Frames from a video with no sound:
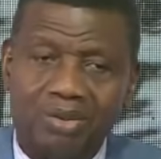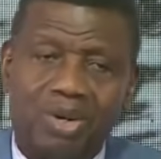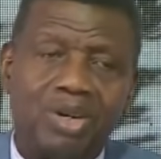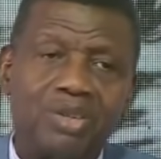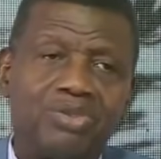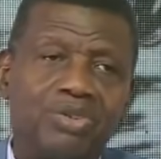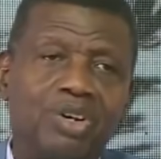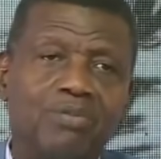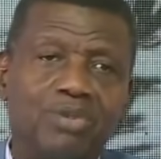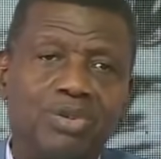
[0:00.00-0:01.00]
one
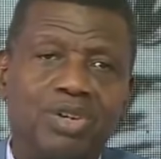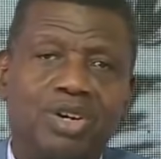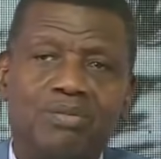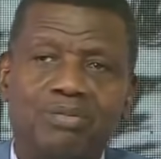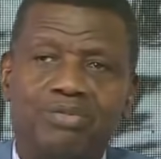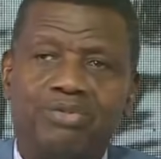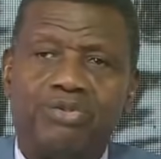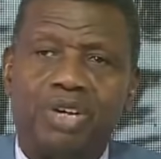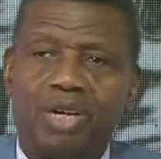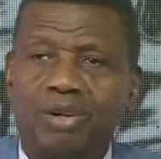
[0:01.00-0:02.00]
troublesome
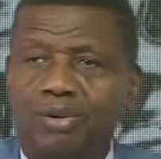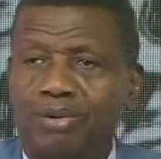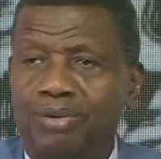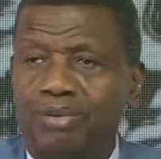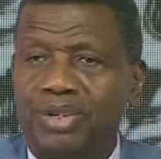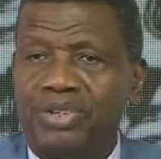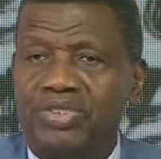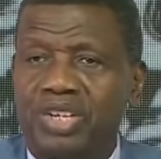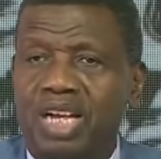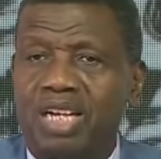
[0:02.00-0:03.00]
fellow, a
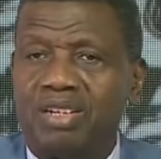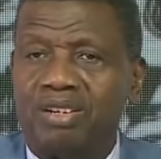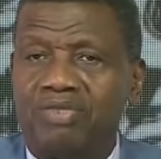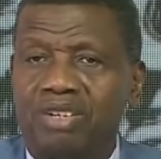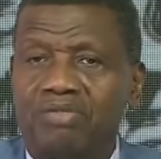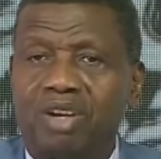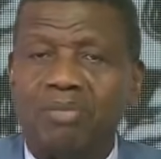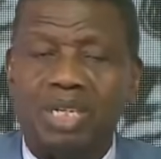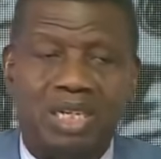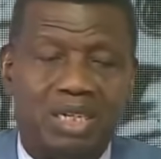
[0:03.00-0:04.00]
child of the
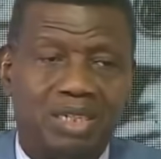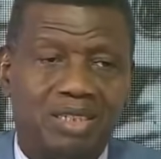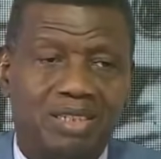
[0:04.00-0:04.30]
family.